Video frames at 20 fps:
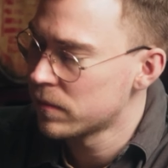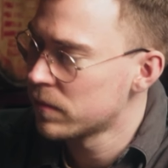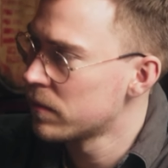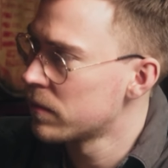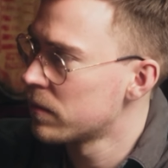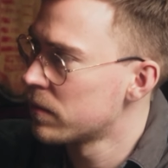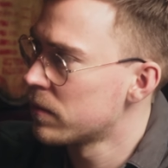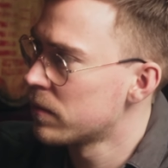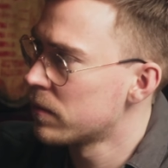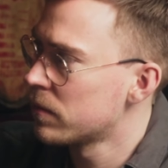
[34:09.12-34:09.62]

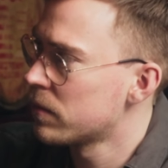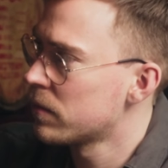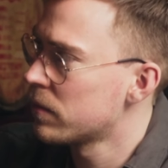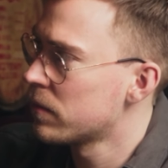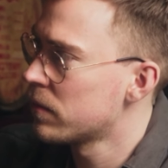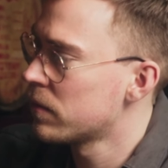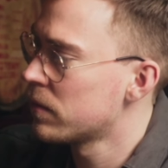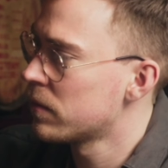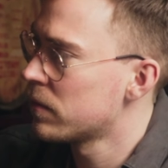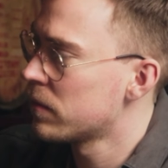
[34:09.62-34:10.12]

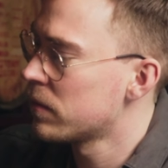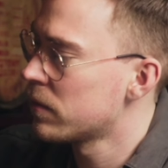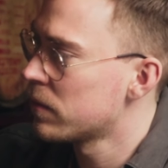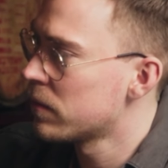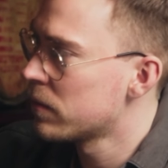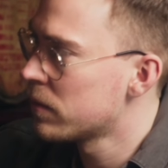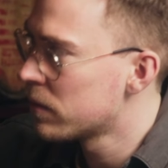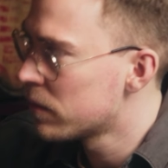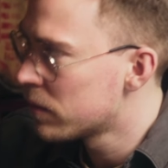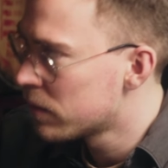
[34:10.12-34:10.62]

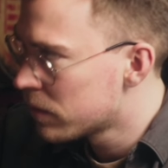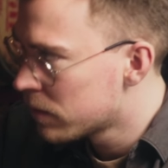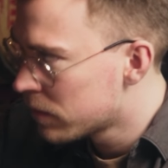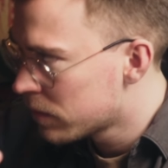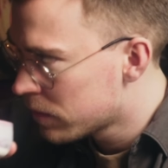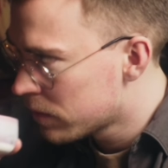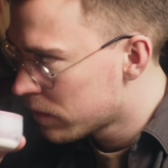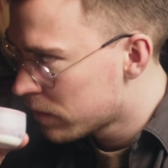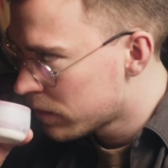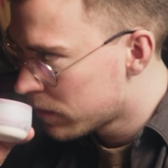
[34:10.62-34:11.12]

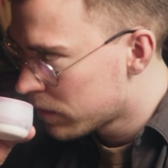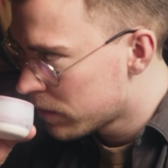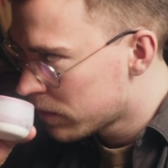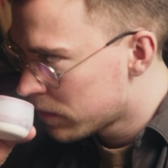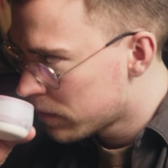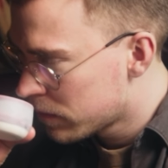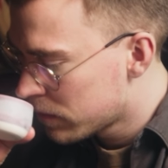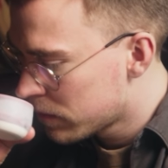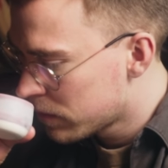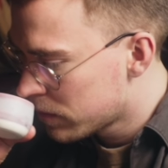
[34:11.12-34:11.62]

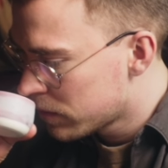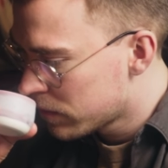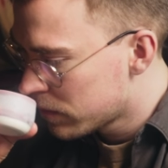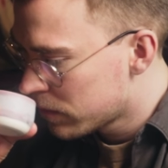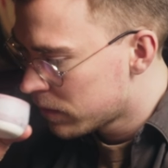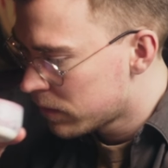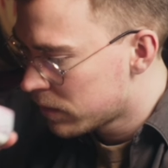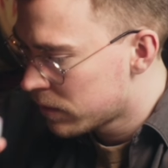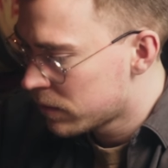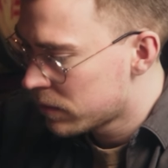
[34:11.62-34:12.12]

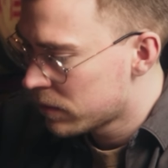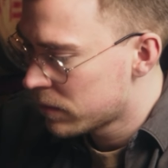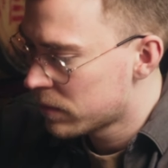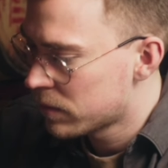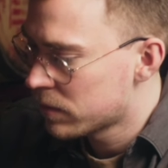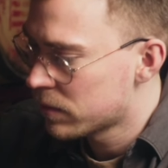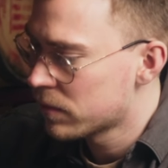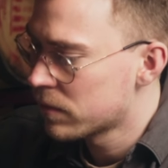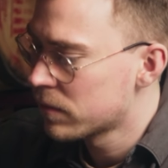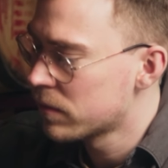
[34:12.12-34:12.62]

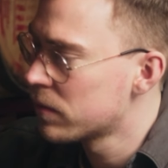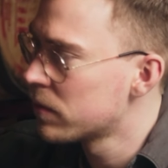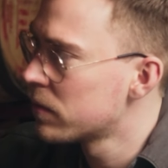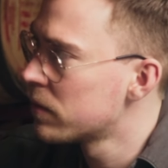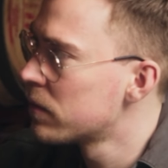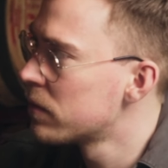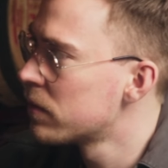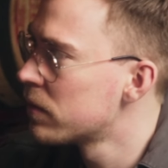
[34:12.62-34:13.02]
(not speaking)